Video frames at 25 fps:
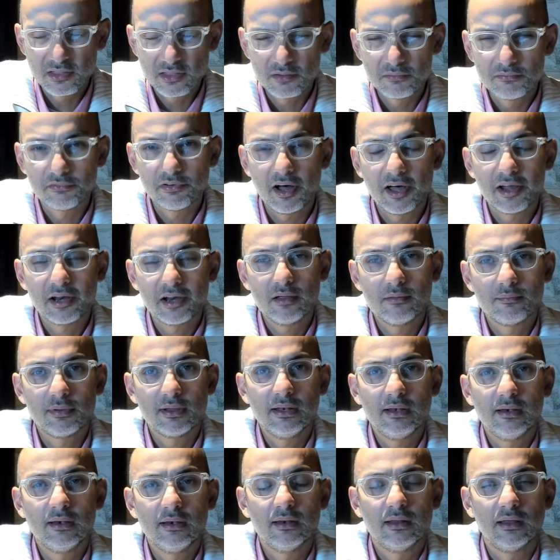
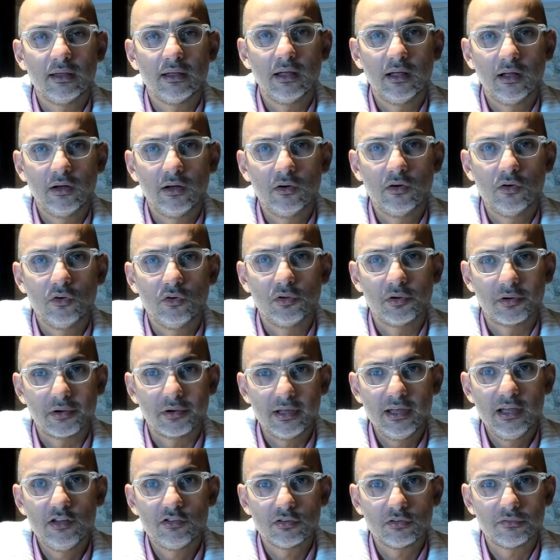variable or
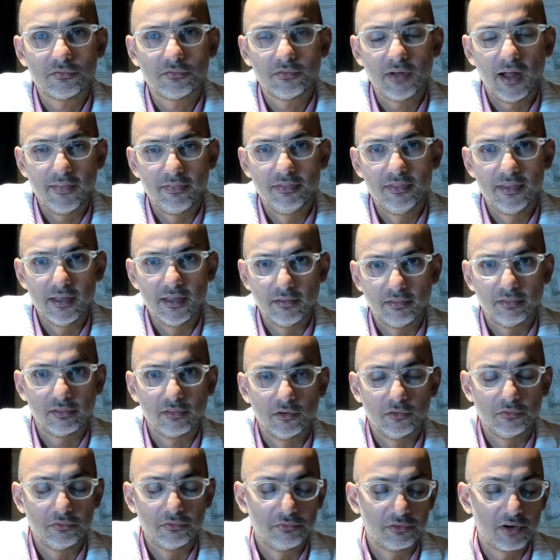age at death
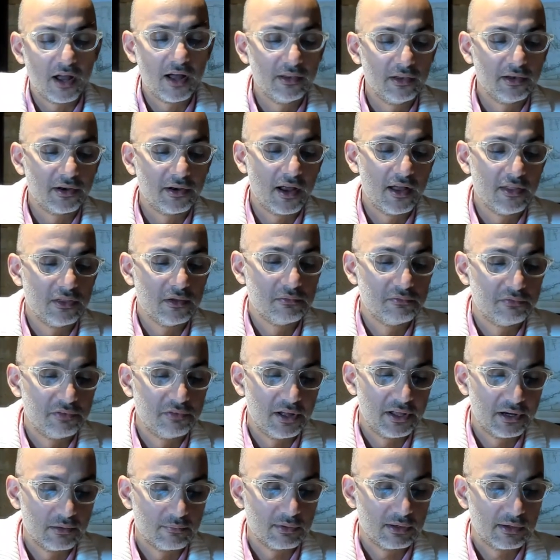of random
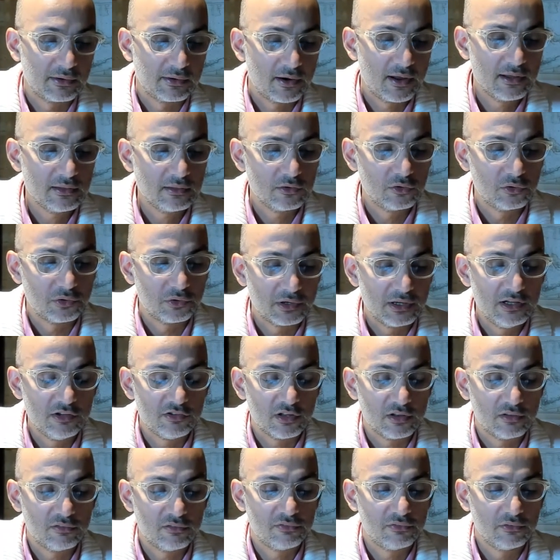variable, right? Or age
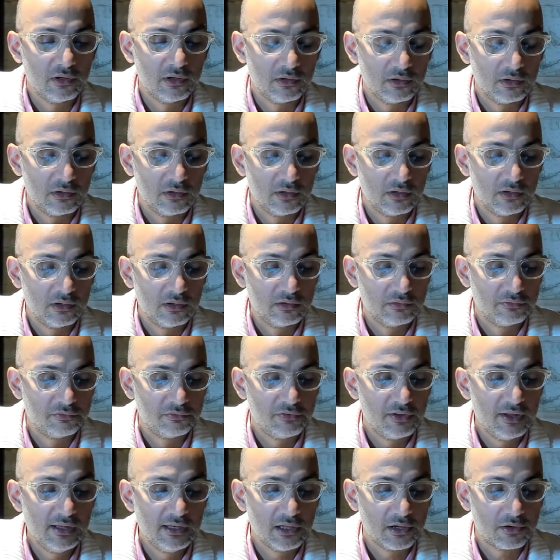at
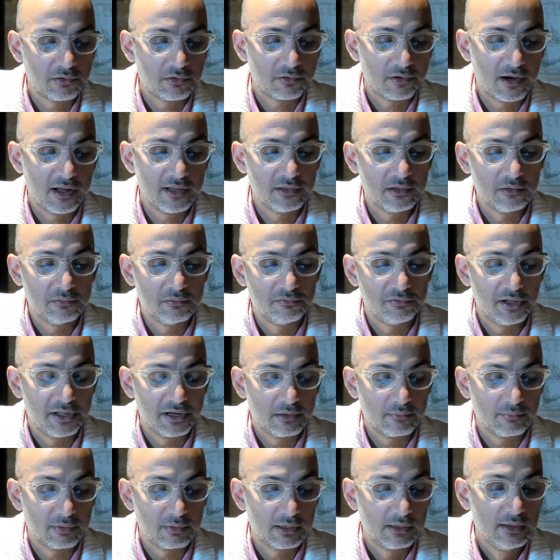failure random
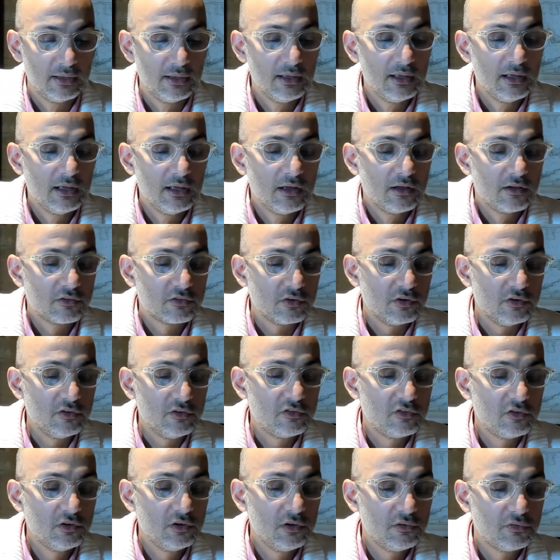variable. So it's
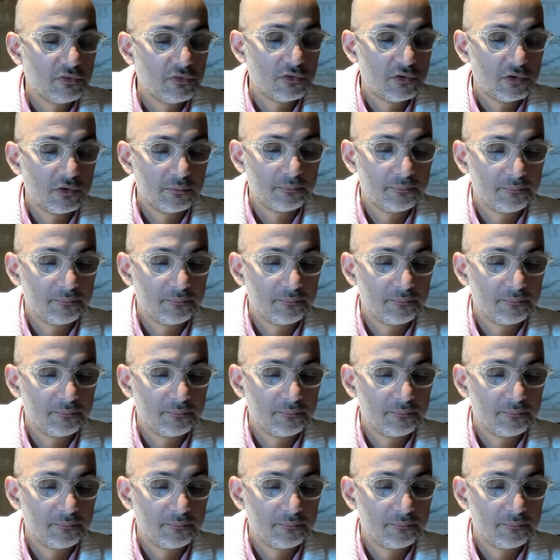uniform.